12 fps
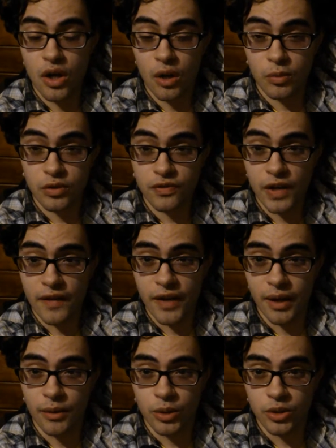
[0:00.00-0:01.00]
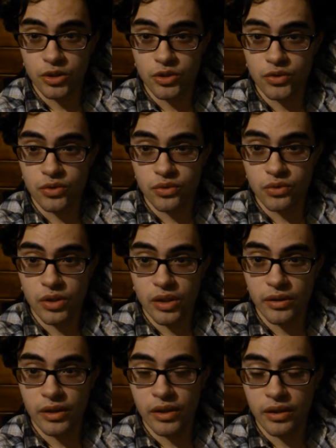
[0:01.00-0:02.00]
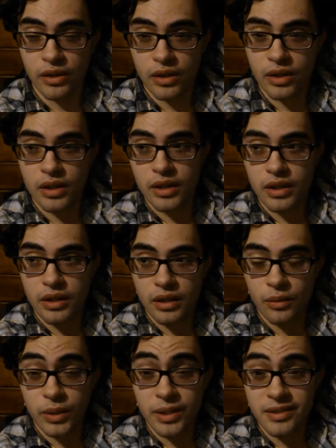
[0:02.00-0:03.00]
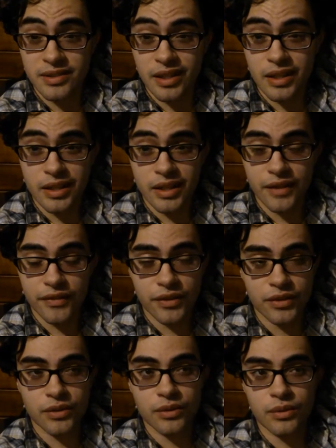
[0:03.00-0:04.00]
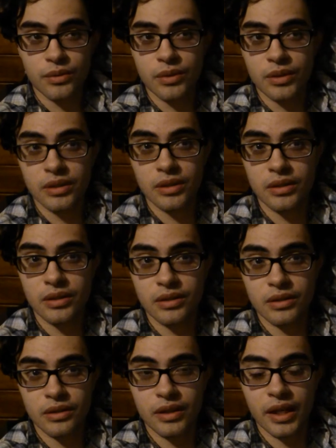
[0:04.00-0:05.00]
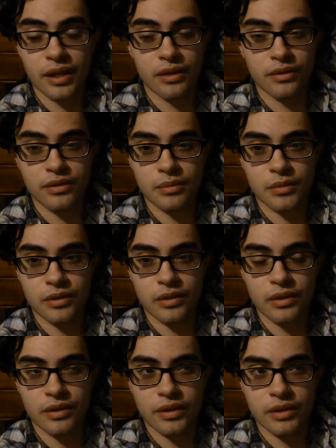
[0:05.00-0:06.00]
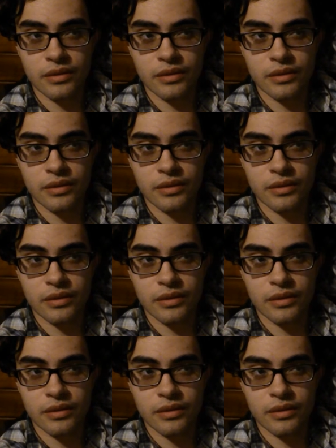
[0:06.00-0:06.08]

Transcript: almost five hours, and then I went inside and I had to do I had to do some more